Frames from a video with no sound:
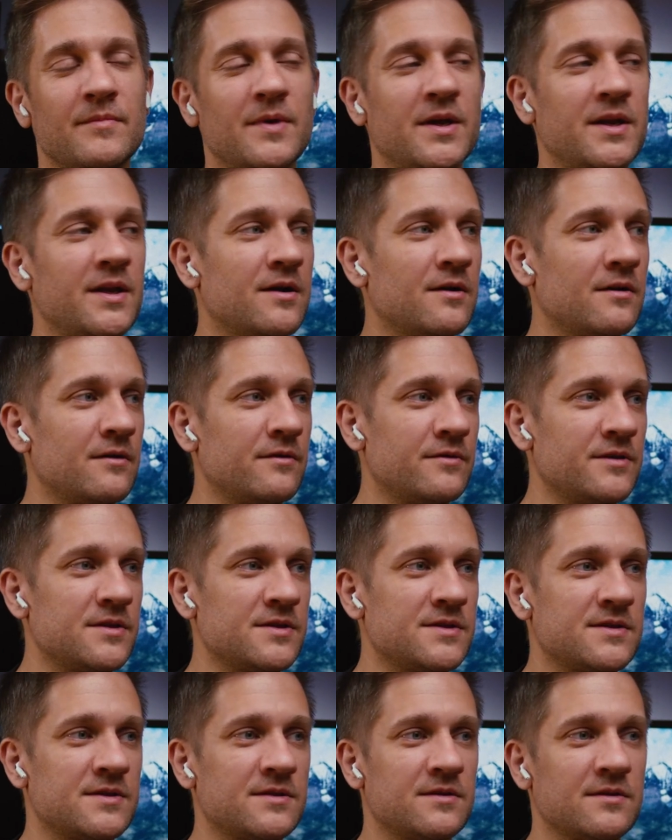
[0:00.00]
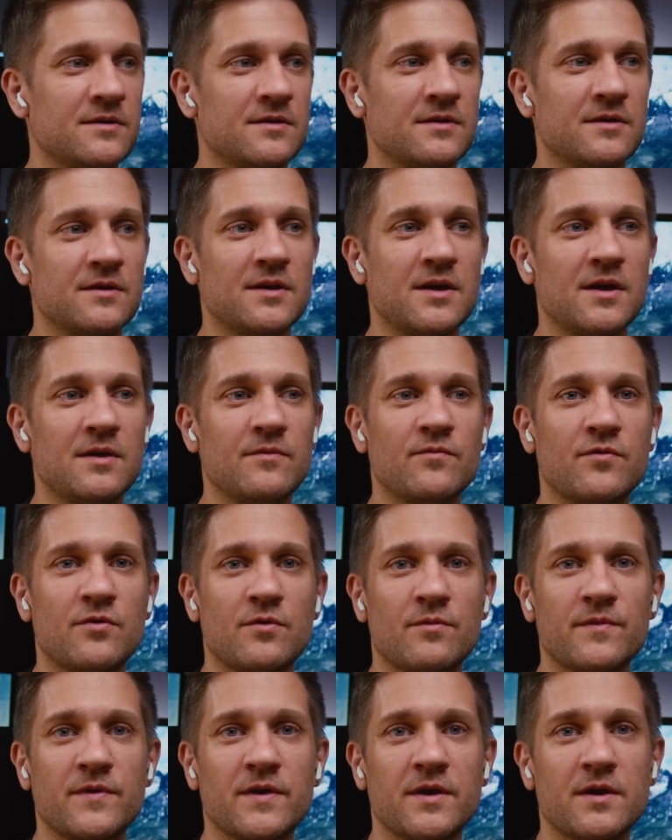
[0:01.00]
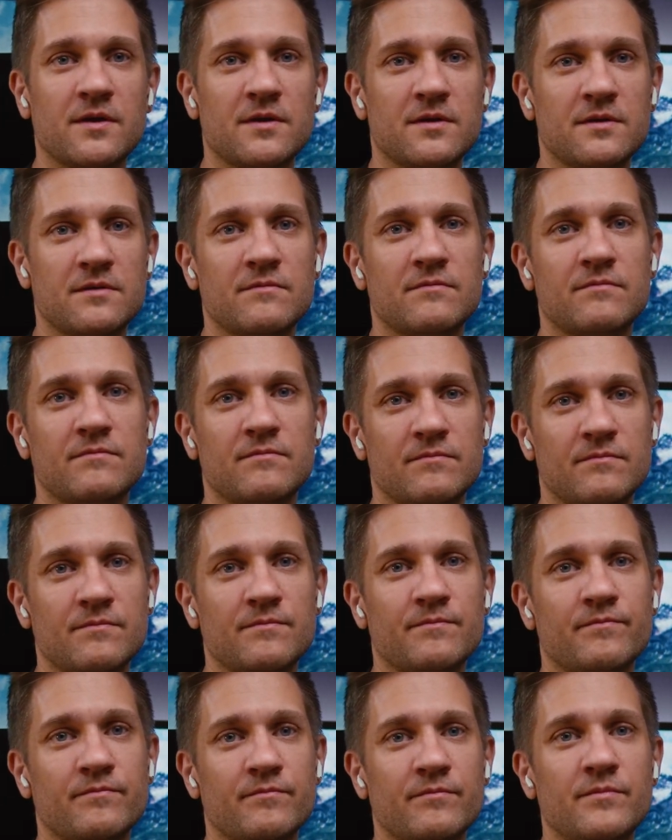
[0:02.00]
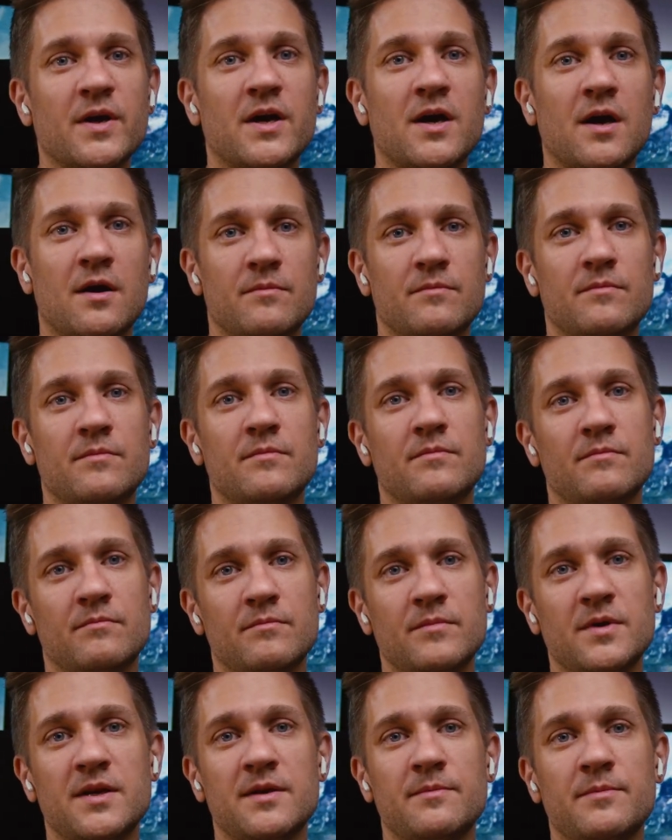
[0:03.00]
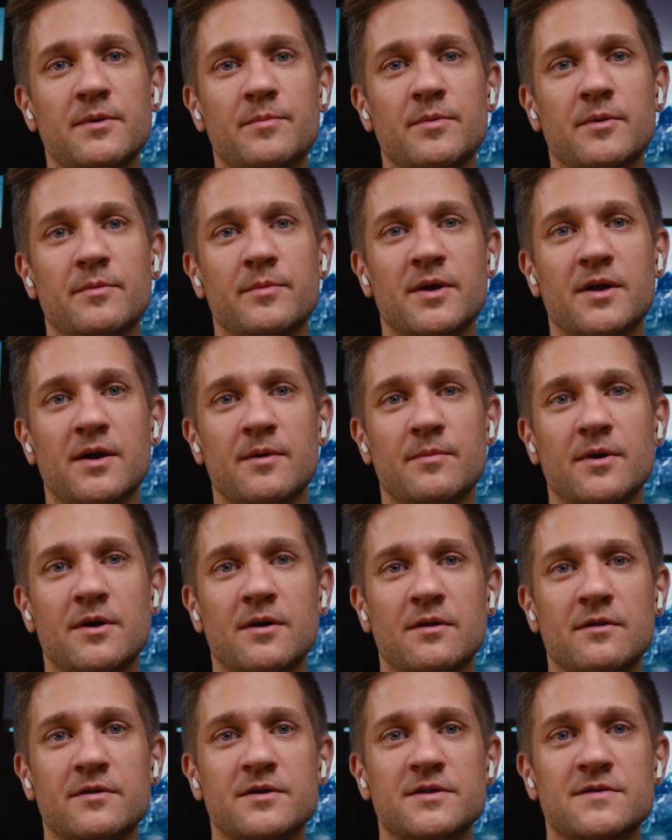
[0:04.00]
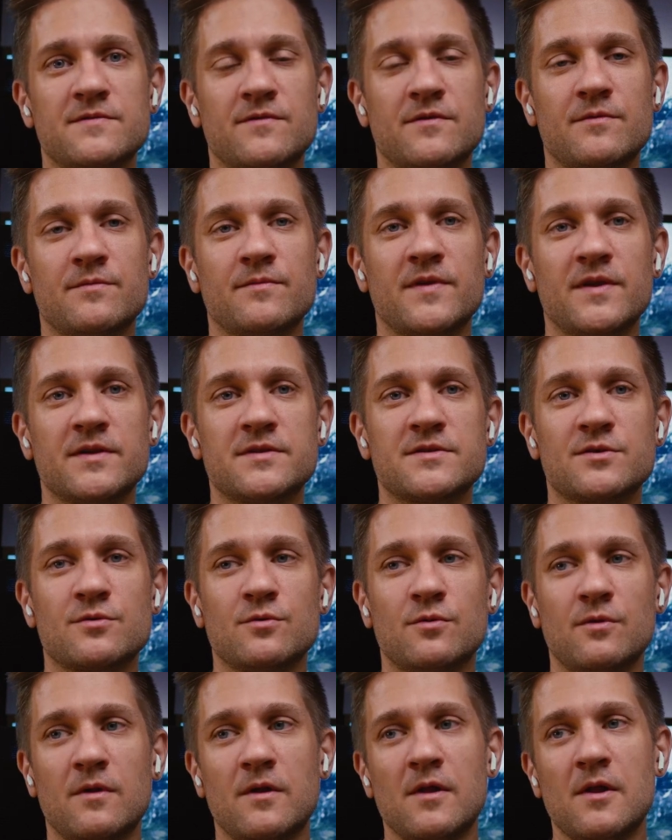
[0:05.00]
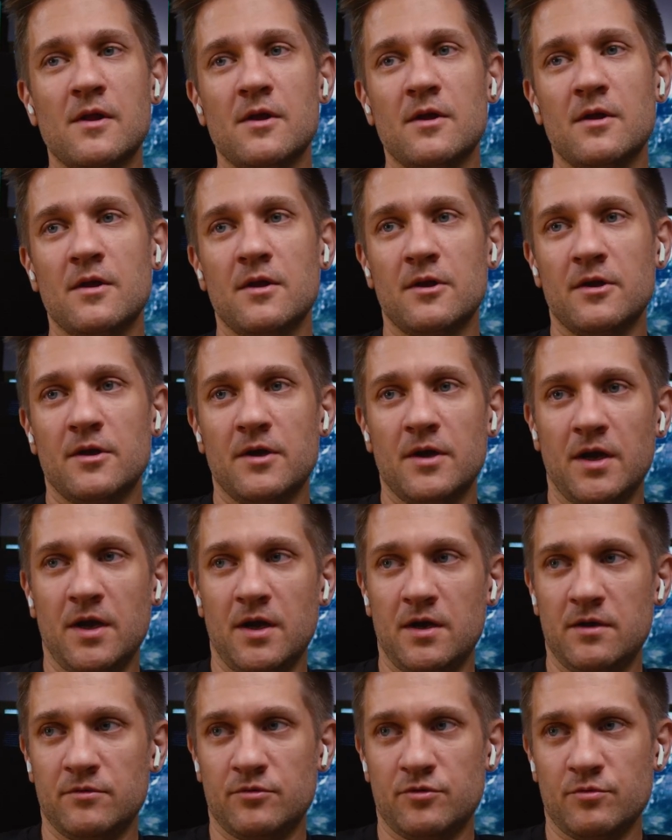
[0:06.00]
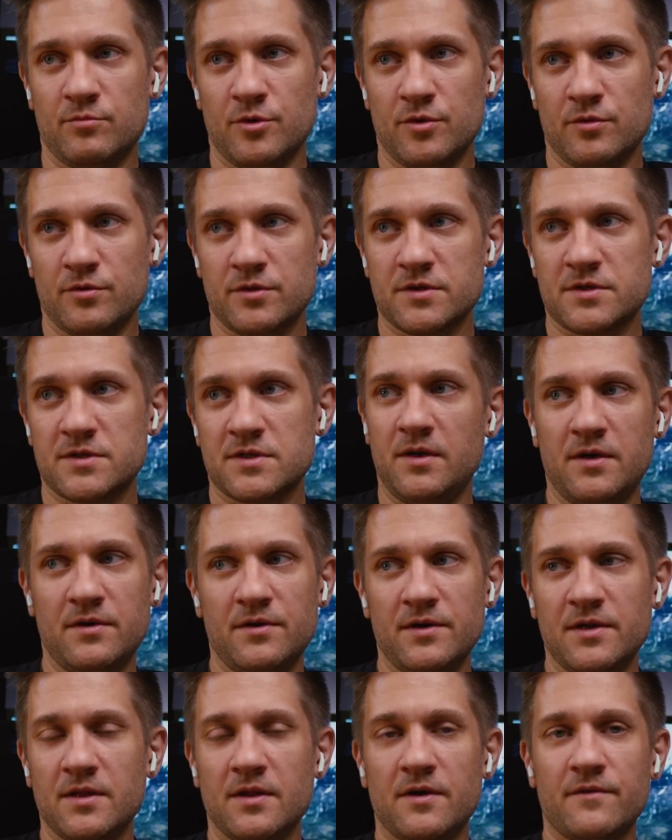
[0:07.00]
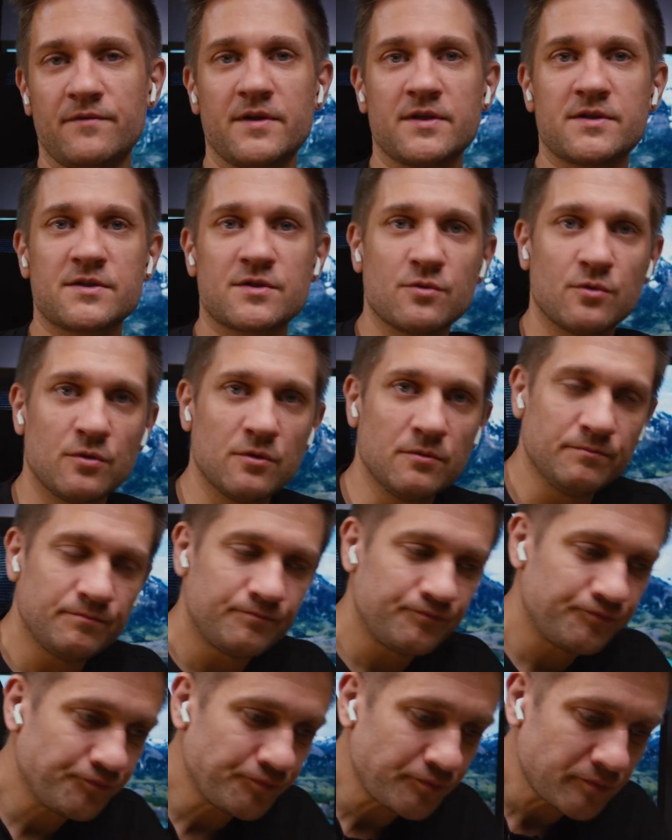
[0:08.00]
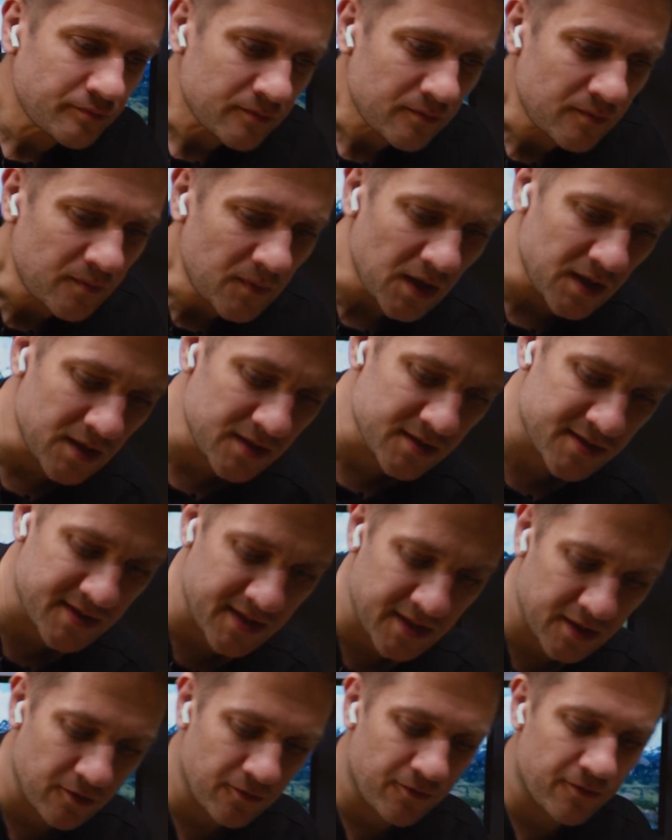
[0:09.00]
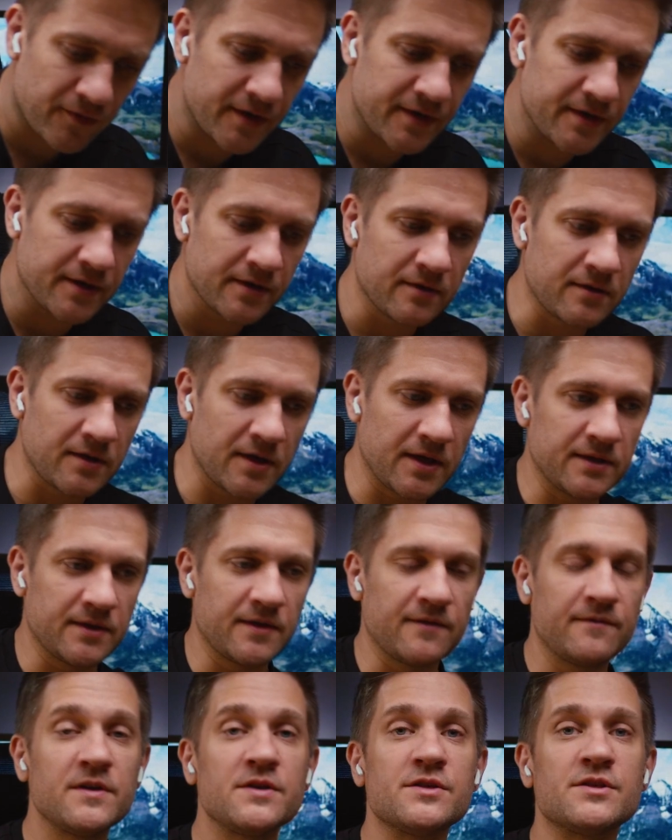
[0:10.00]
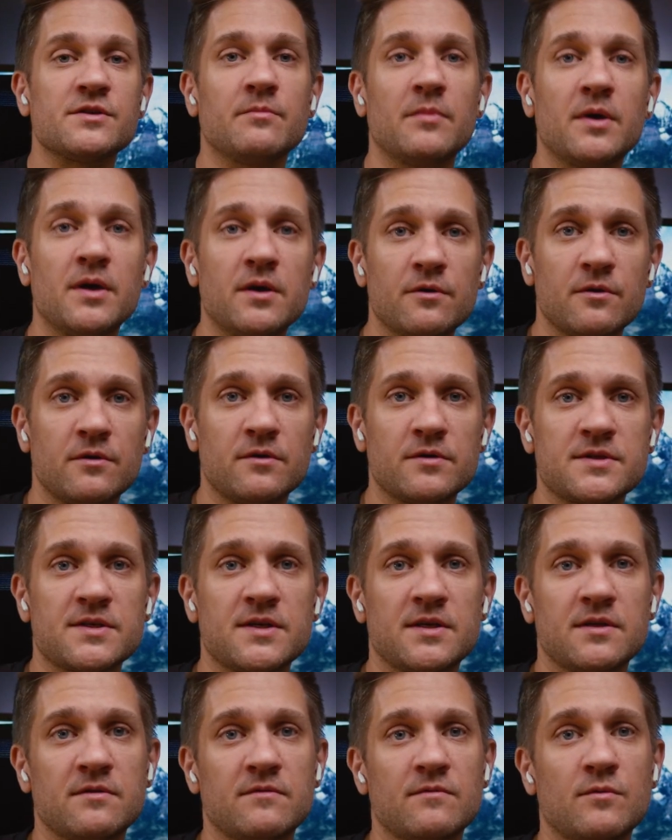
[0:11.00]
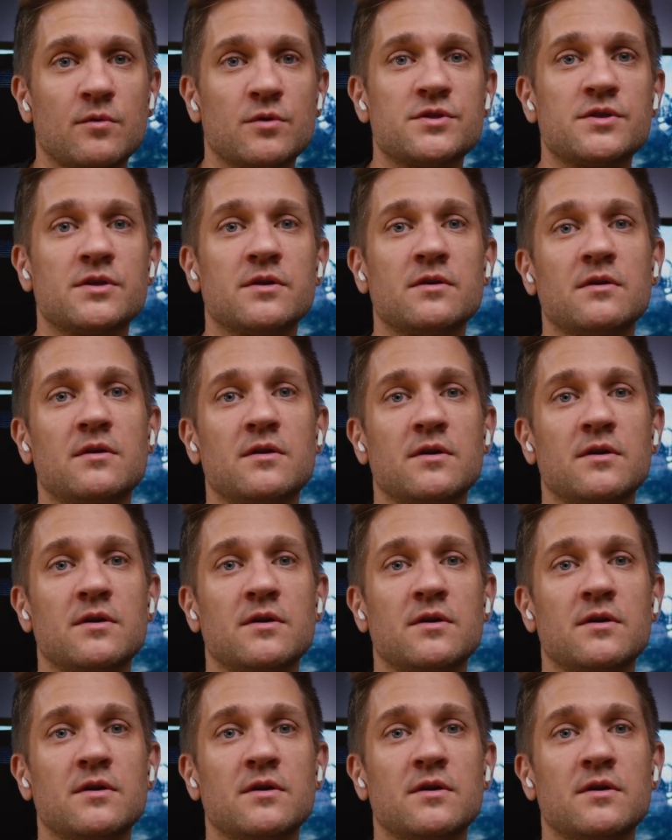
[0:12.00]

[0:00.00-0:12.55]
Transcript: many colorists came from there, and many people become a colorist from that school. And to be honest, I really love that school. Instead of reading like Da Vinci manuals and watching